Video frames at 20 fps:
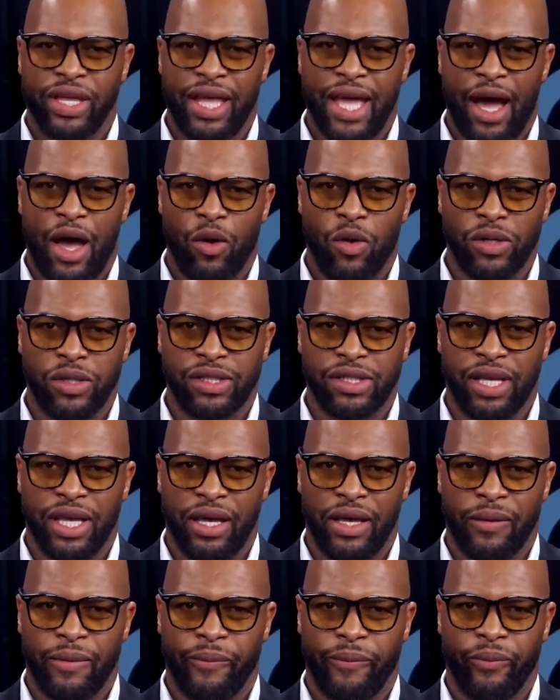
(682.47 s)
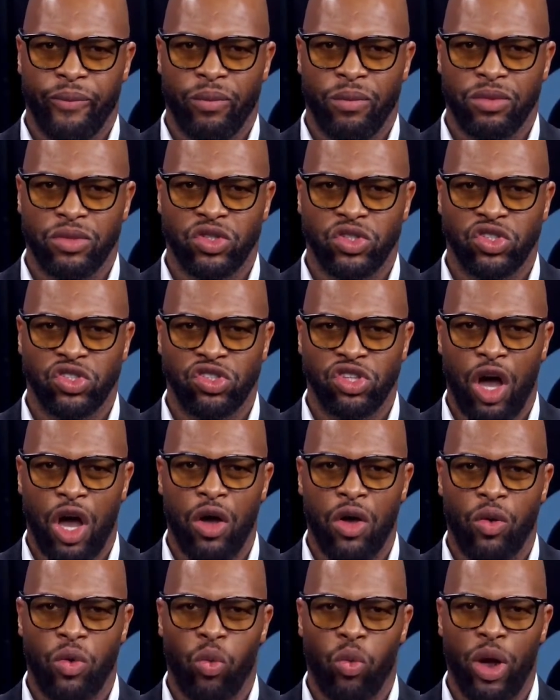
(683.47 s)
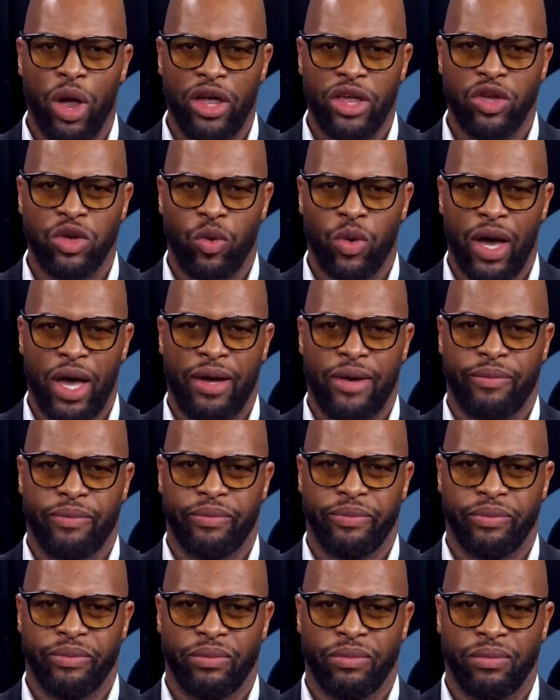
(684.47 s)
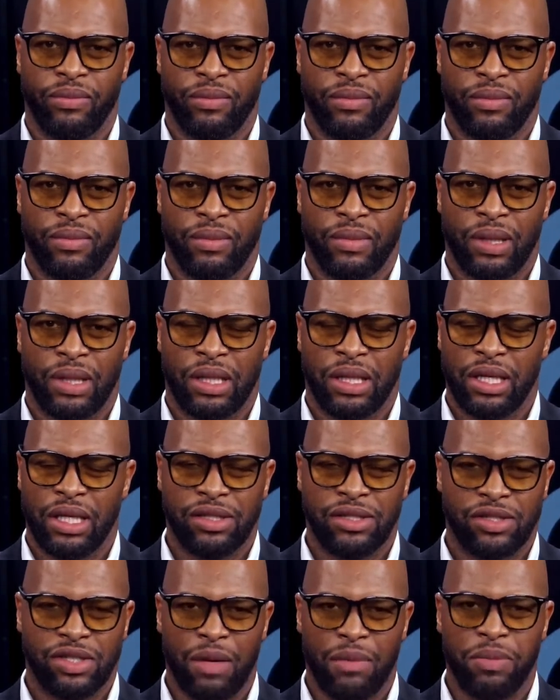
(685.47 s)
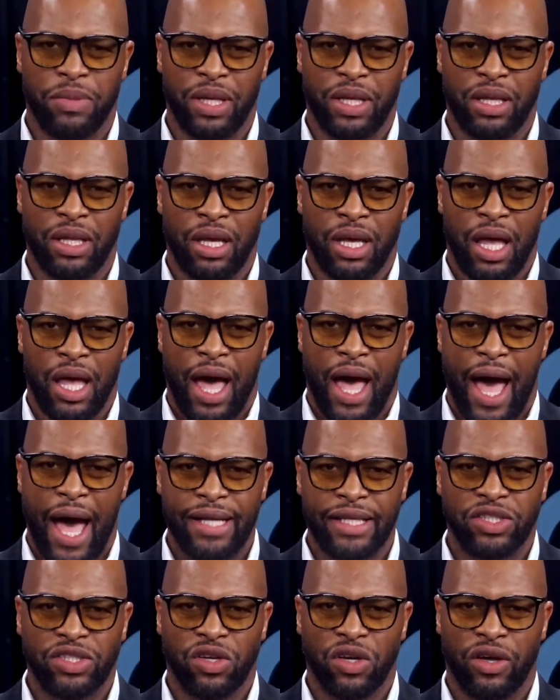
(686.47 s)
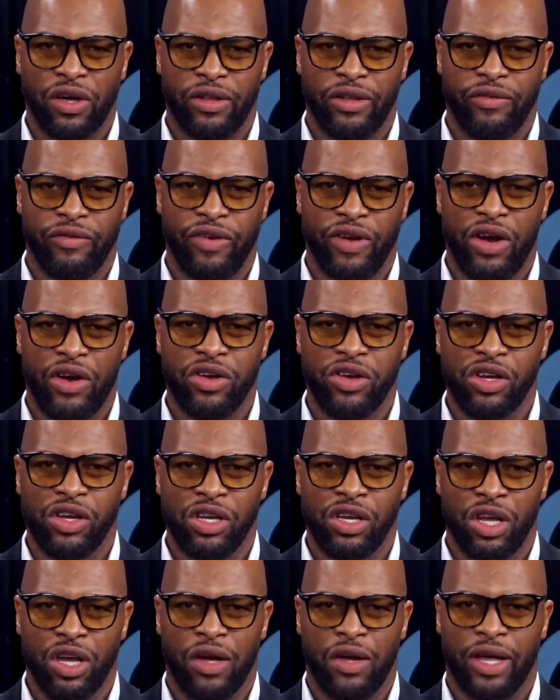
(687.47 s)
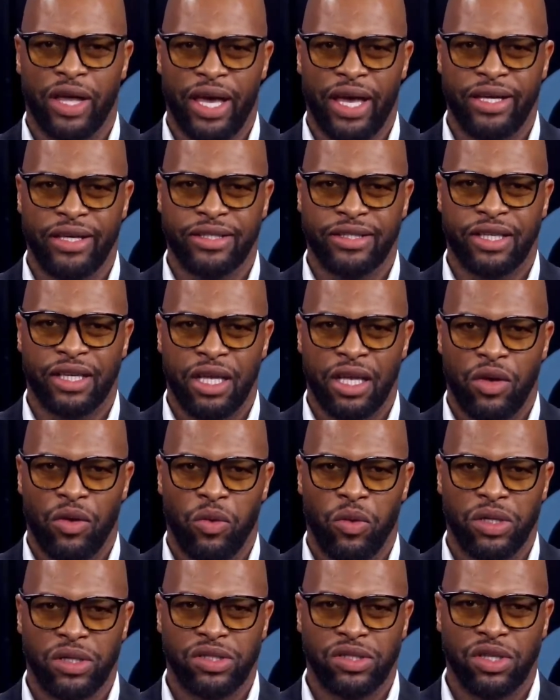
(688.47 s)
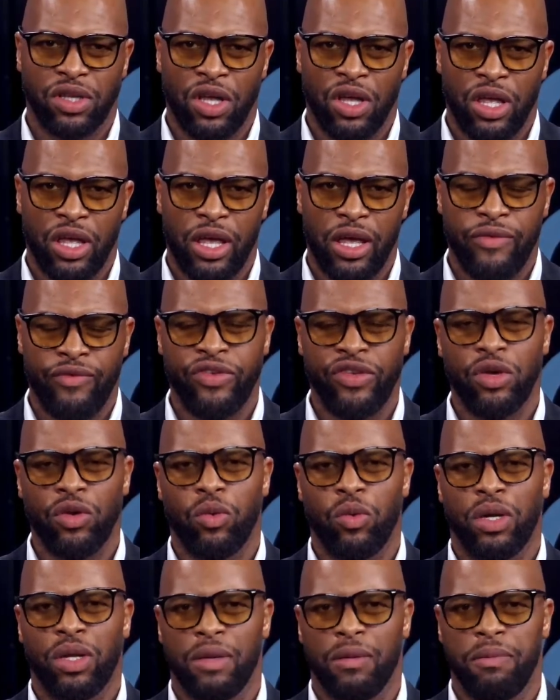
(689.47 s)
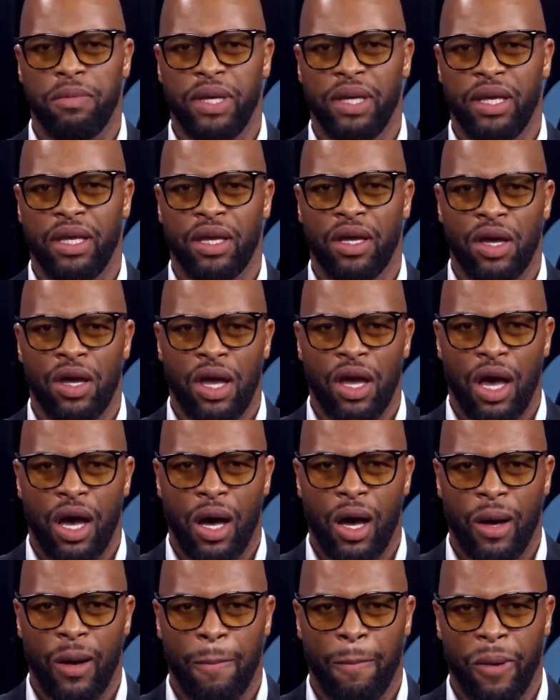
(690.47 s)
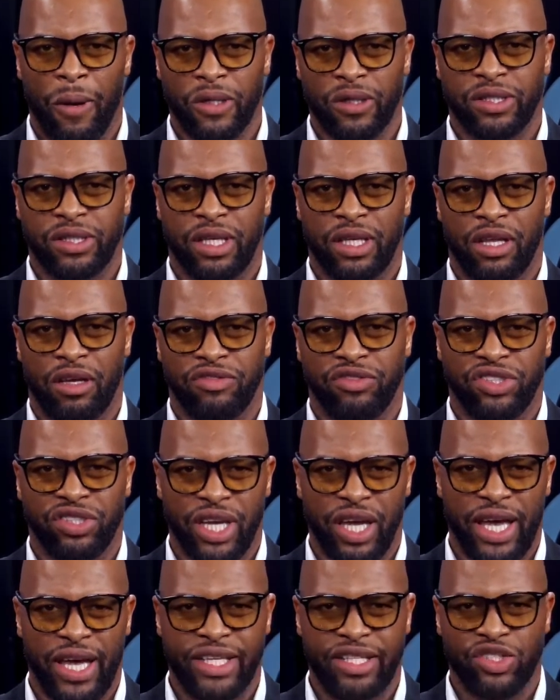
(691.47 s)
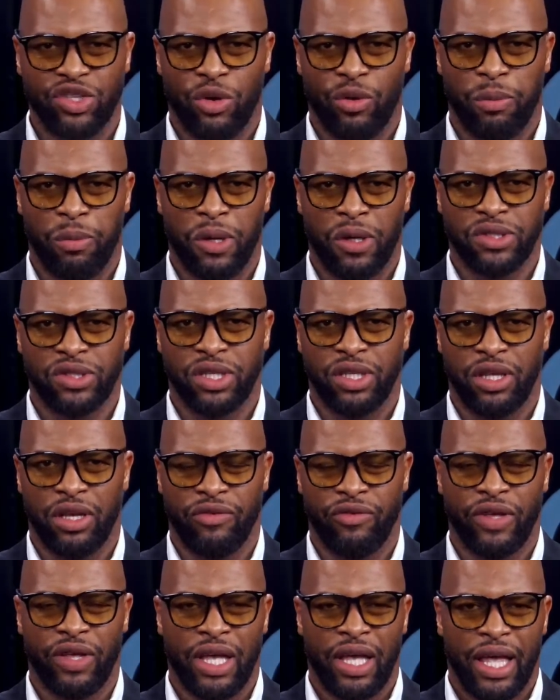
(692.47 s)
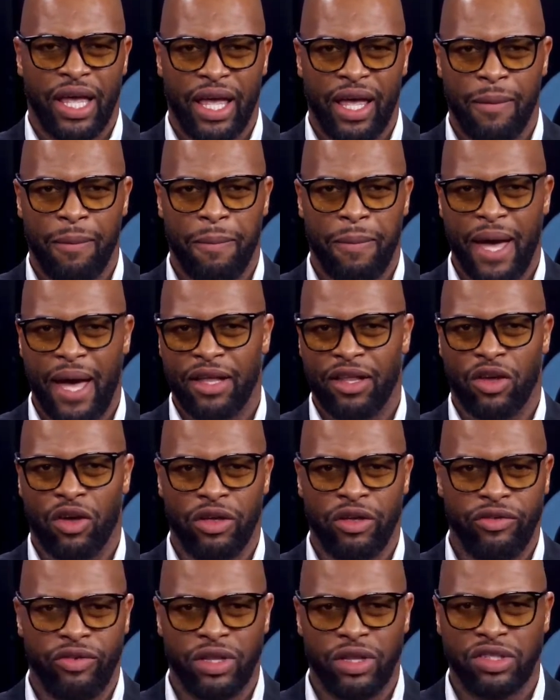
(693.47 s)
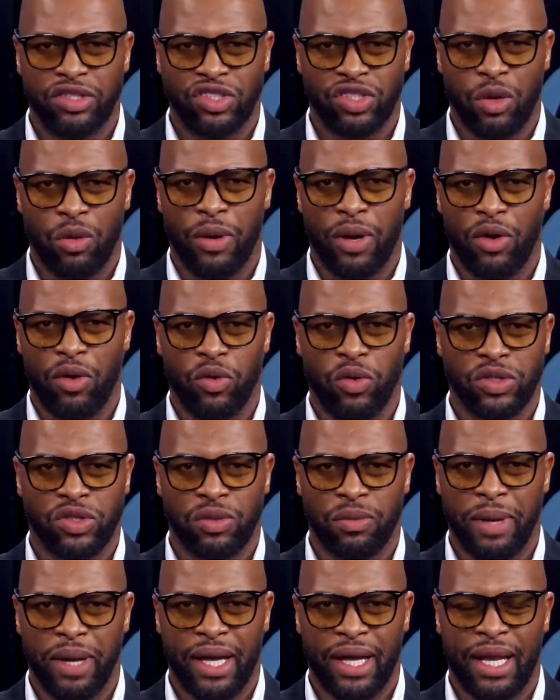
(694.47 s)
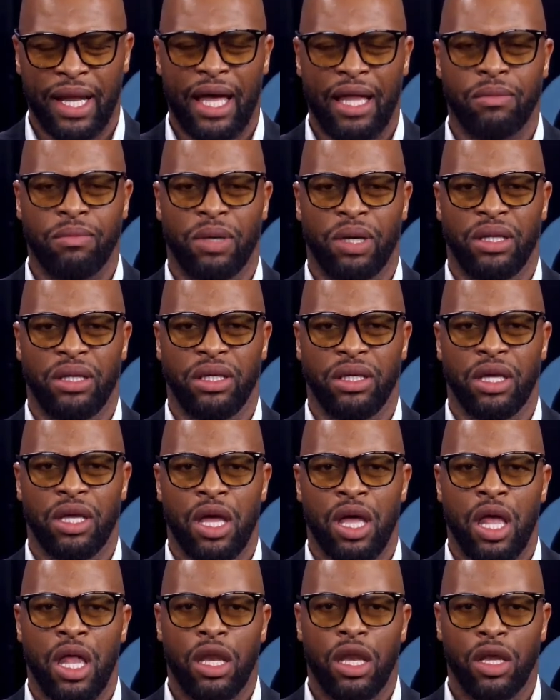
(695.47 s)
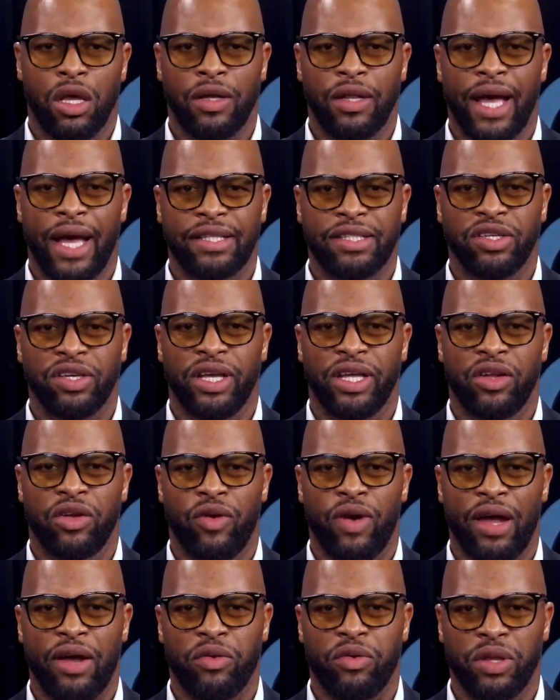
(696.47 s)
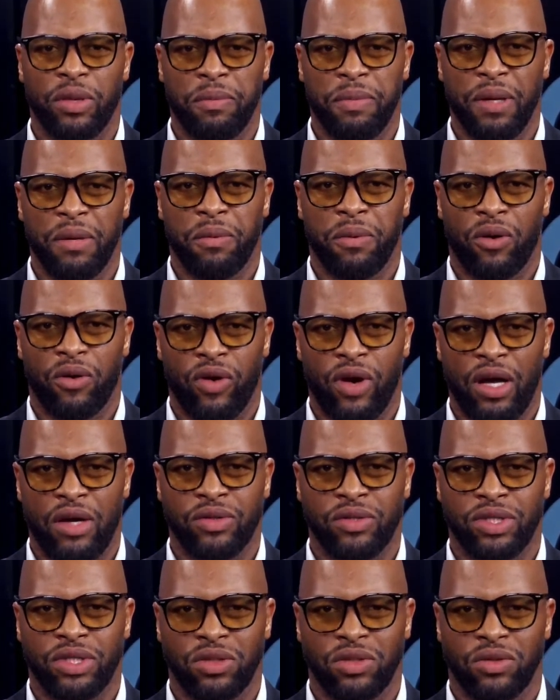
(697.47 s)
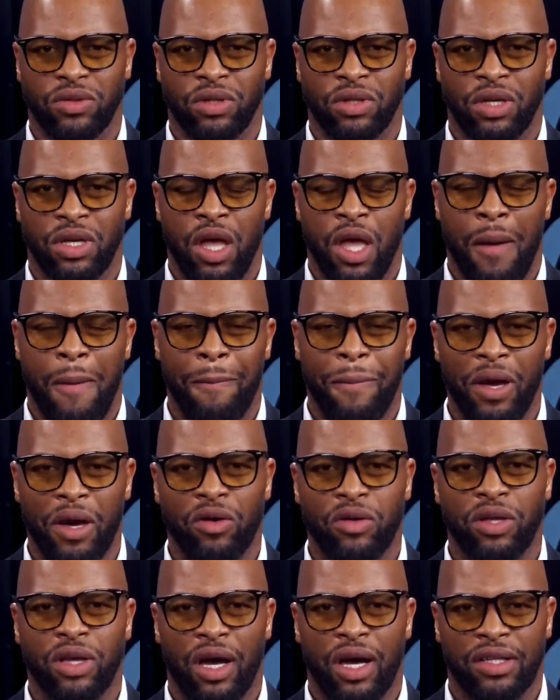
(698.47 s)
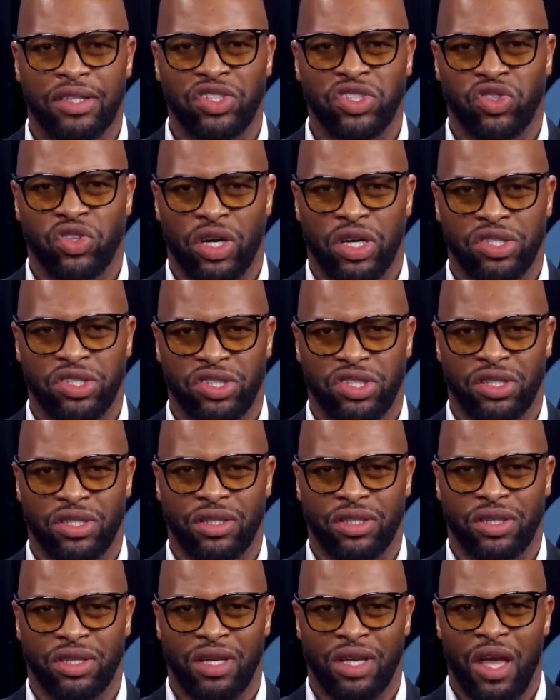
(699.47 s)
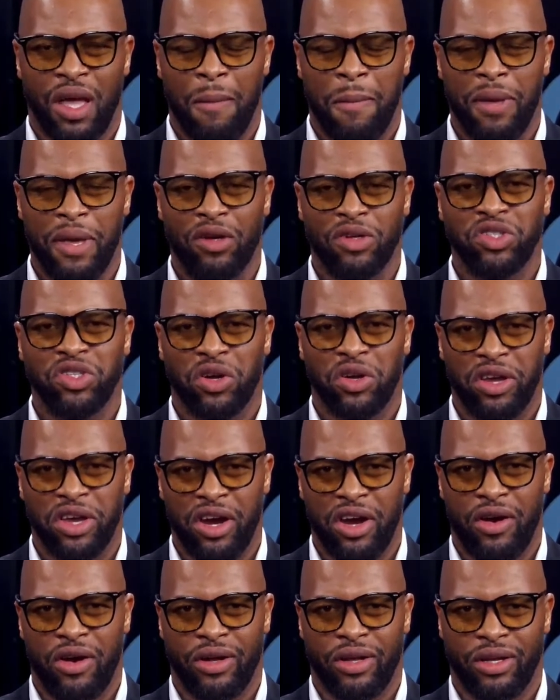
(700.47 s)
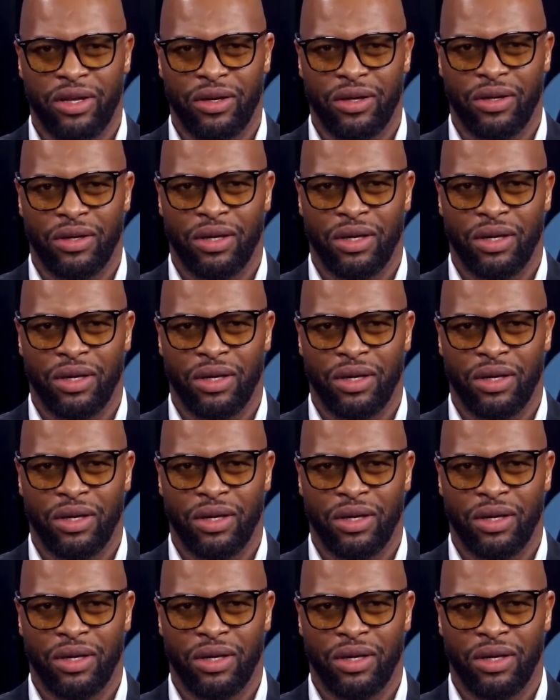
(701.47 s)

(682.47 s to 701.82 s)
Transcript: I always say, start where you're at. That's something I took at a very young age, was if you want to be a person of change or a person of impact, or even someone who wants to make a lot of money, learn how to interact with the people around you. Build a structure, build your character.